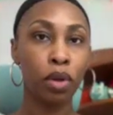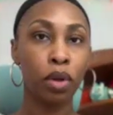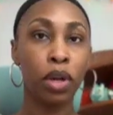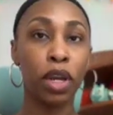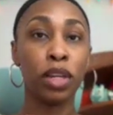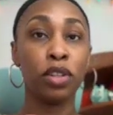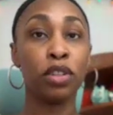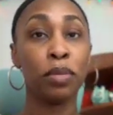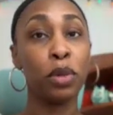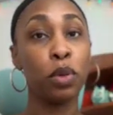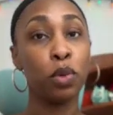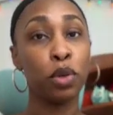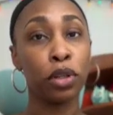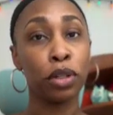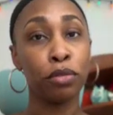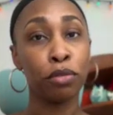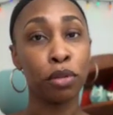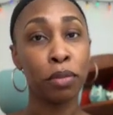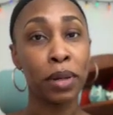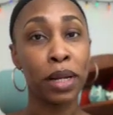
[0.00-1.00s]
Okay, so I've been
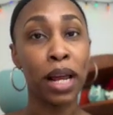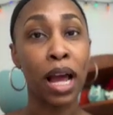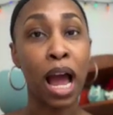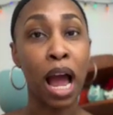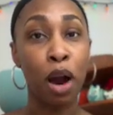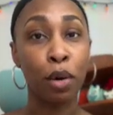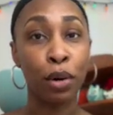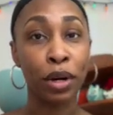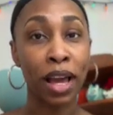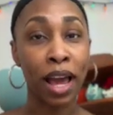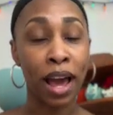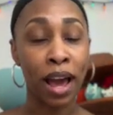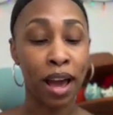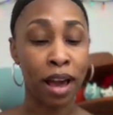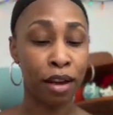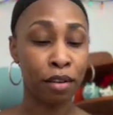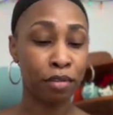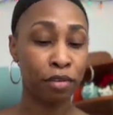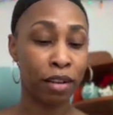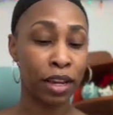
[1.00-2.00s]
working for about an hour and a
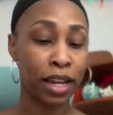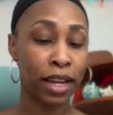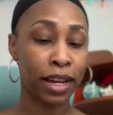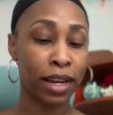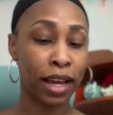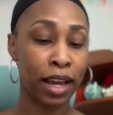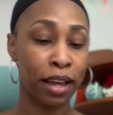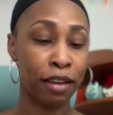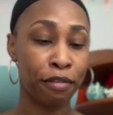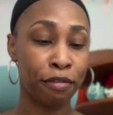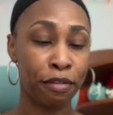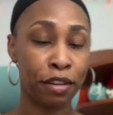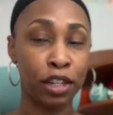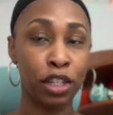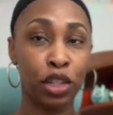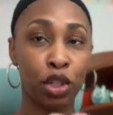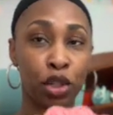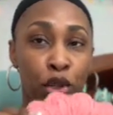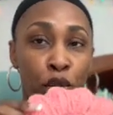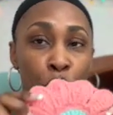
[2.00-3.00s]
half and I
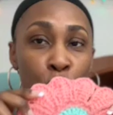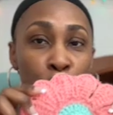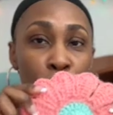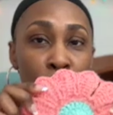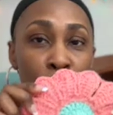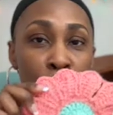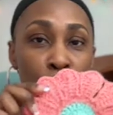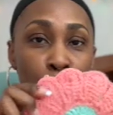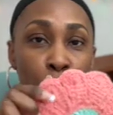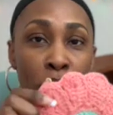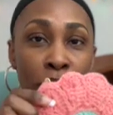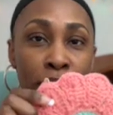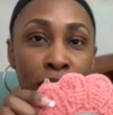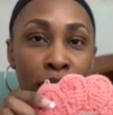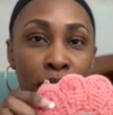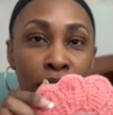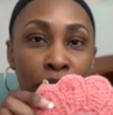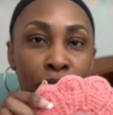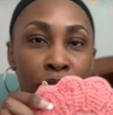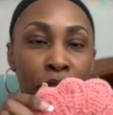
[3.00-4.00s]
finished one
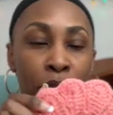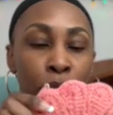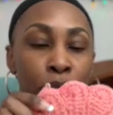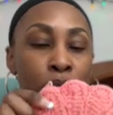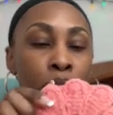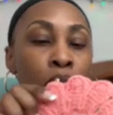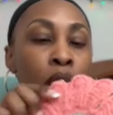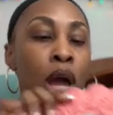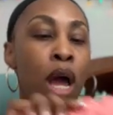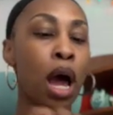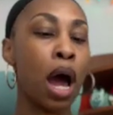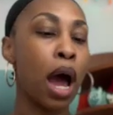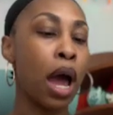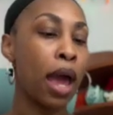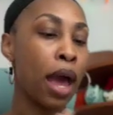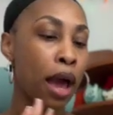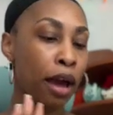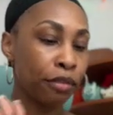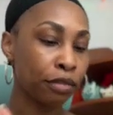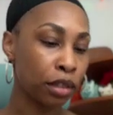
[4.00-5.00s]
daisy flower. I
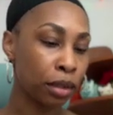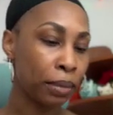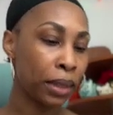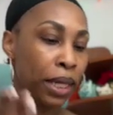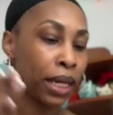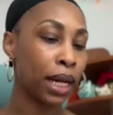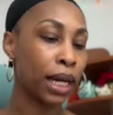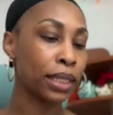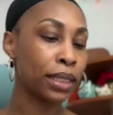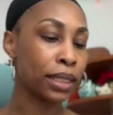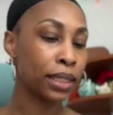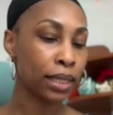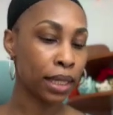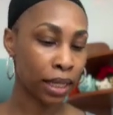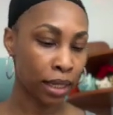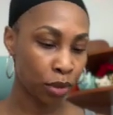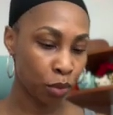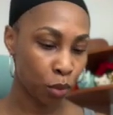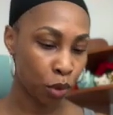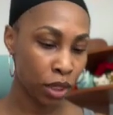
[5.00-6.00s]
have to make a
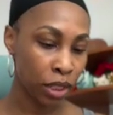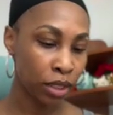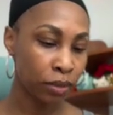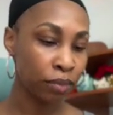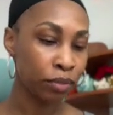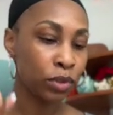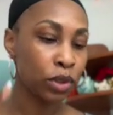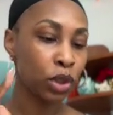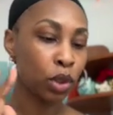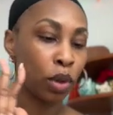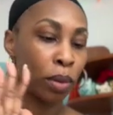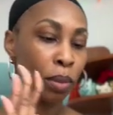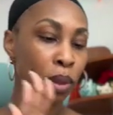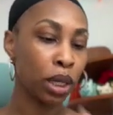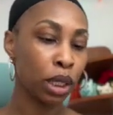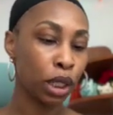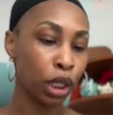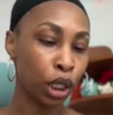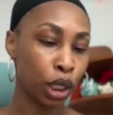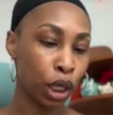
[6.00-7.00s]
second one. So I'm
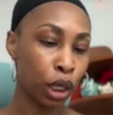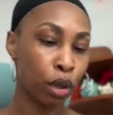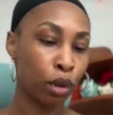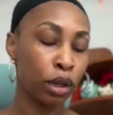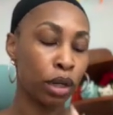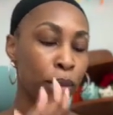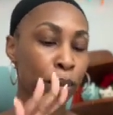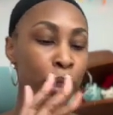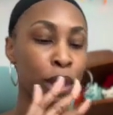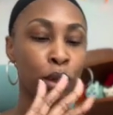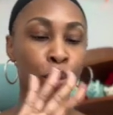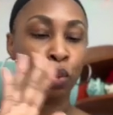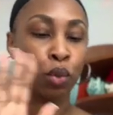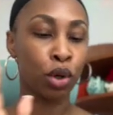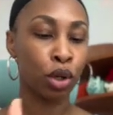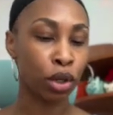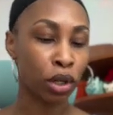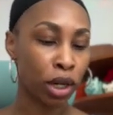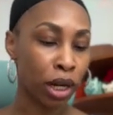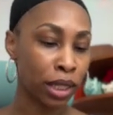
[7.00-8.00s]
going to go and I'm going to
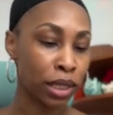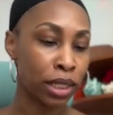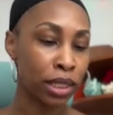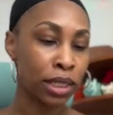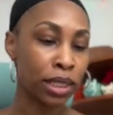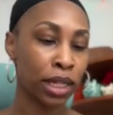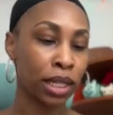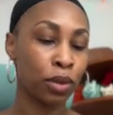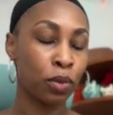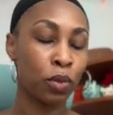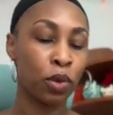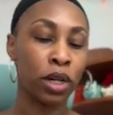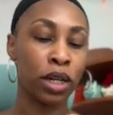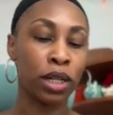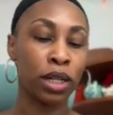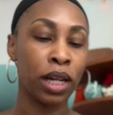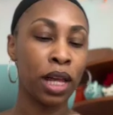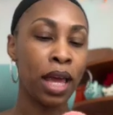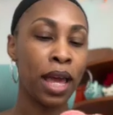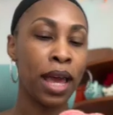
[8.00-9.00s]
work on the second
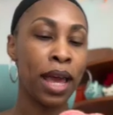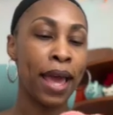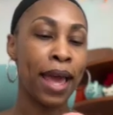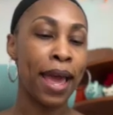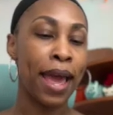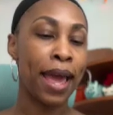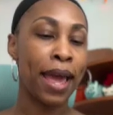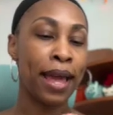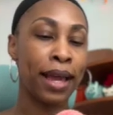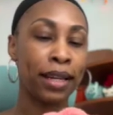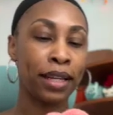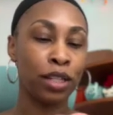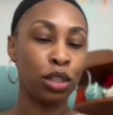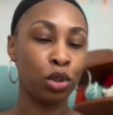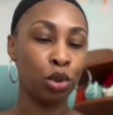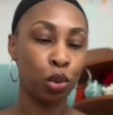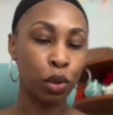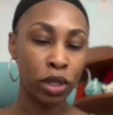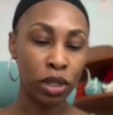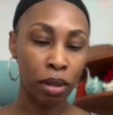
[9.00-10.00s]
one and
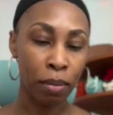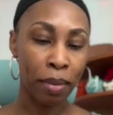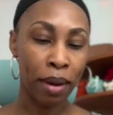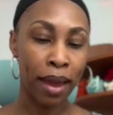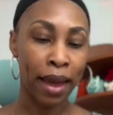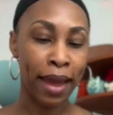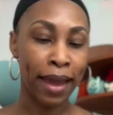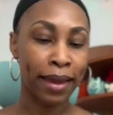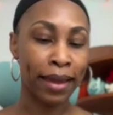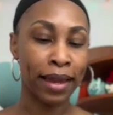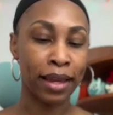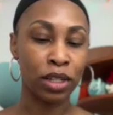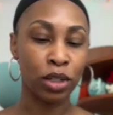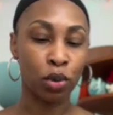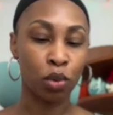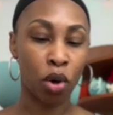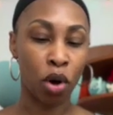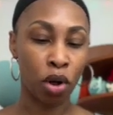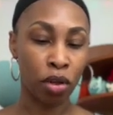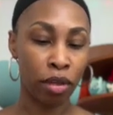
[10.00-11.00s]
join the bag and
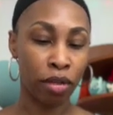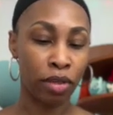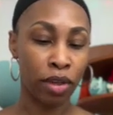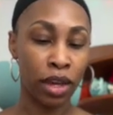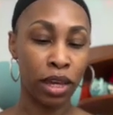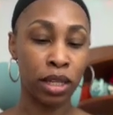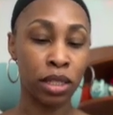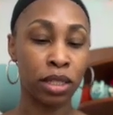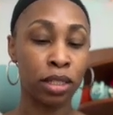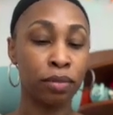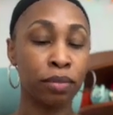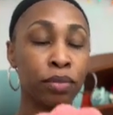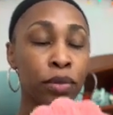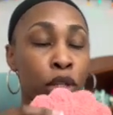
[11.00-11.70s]
do all the things.